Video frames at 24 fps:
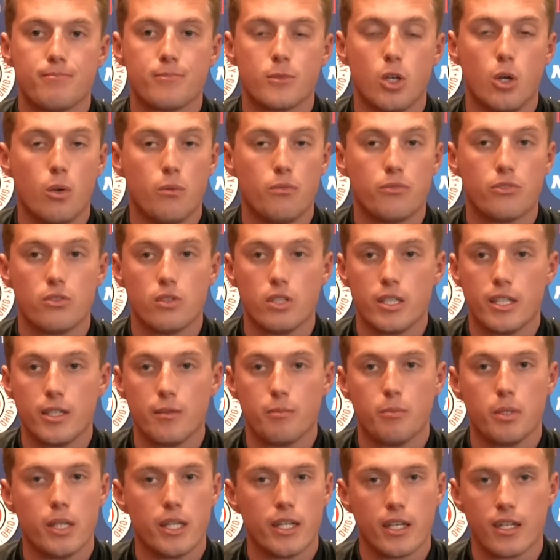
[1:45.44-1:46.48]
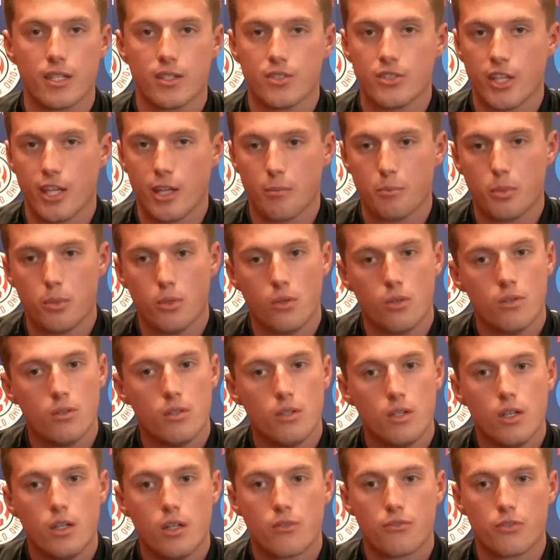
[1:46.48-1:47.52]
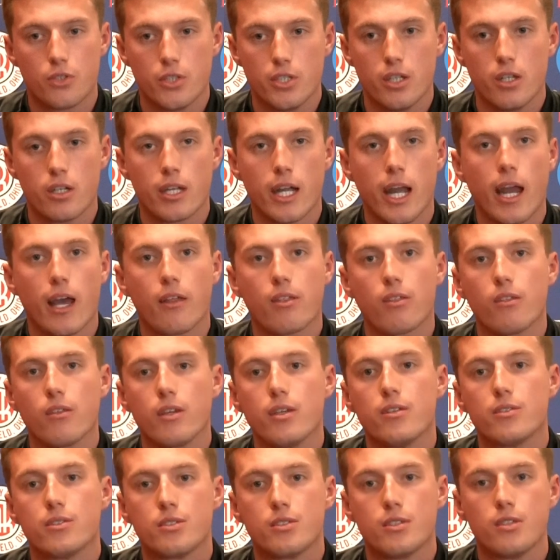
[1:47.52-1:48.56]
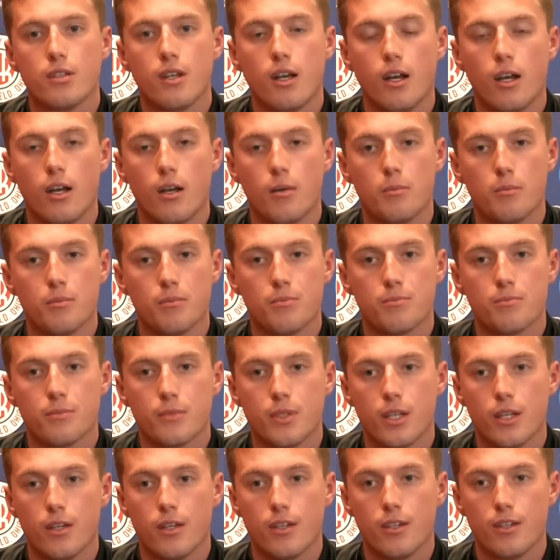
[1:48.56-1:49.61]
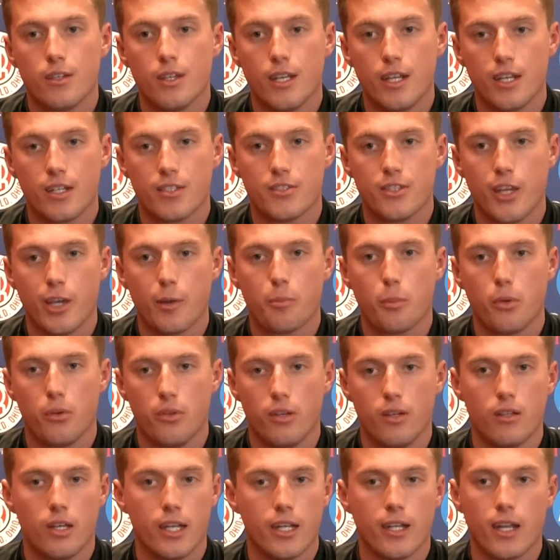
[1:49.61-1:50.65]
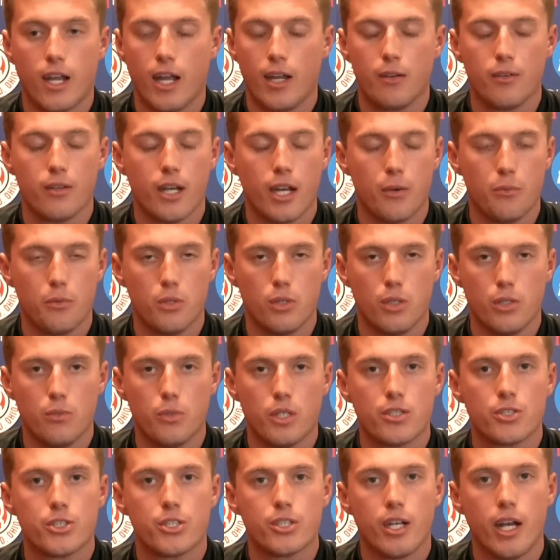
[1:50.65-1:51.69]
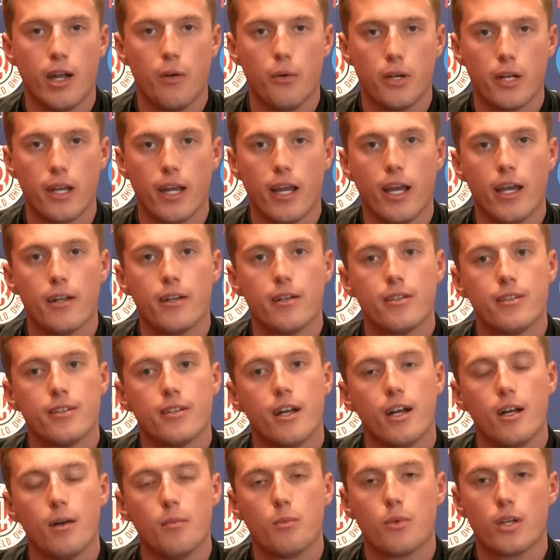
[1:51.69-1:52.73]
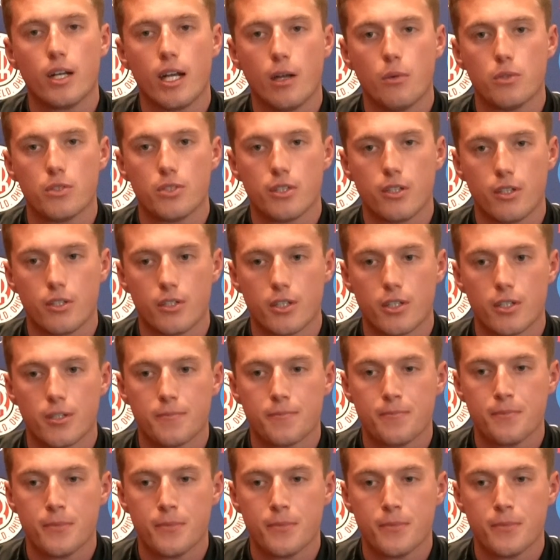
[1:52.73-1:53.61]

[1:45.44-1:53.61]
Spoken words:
hopefully being an example for young athletes, an example that like I really wish I would have had when I was younger.